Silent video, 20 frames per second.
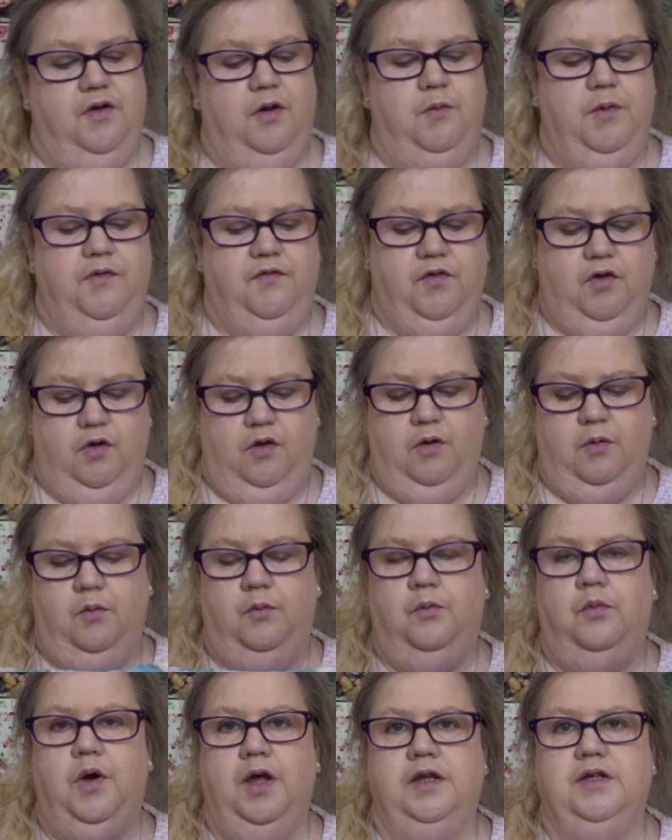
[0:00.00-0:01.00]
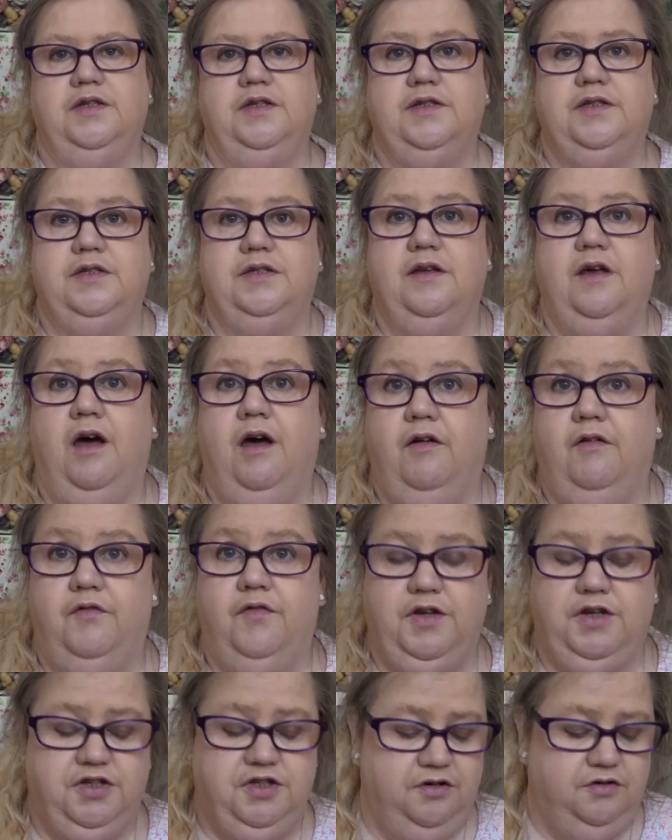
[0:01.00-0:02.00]
we've got one half
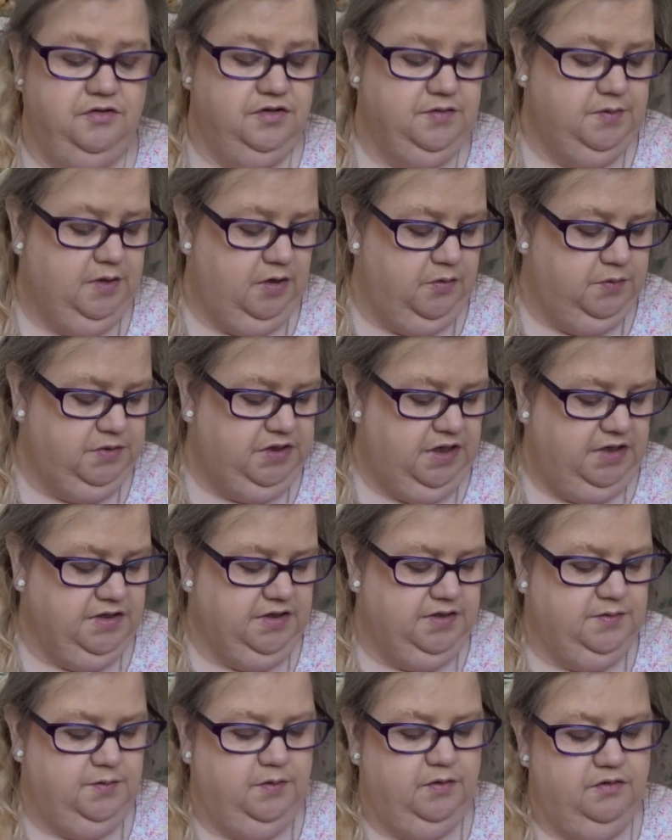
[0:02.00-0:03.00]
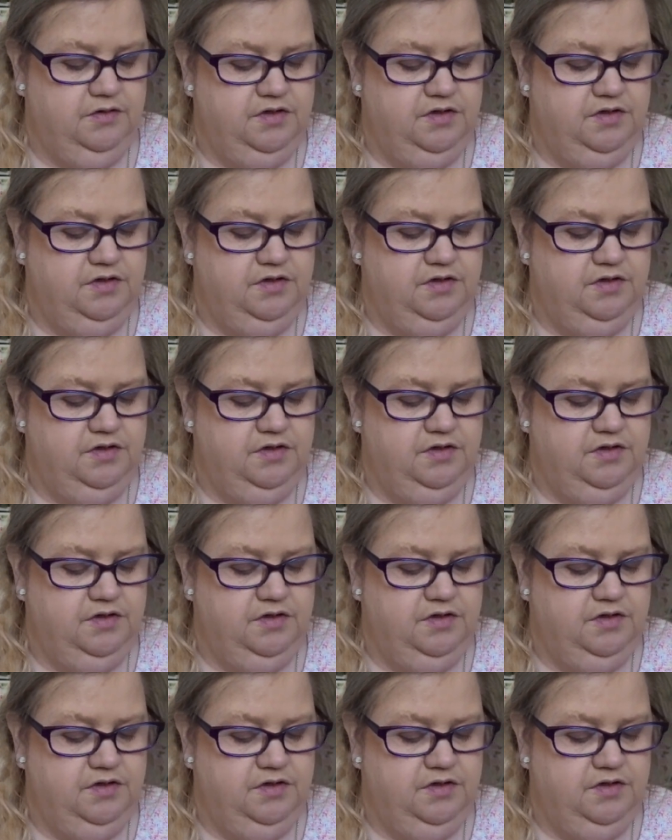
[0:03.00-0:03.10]
finished object because we've got the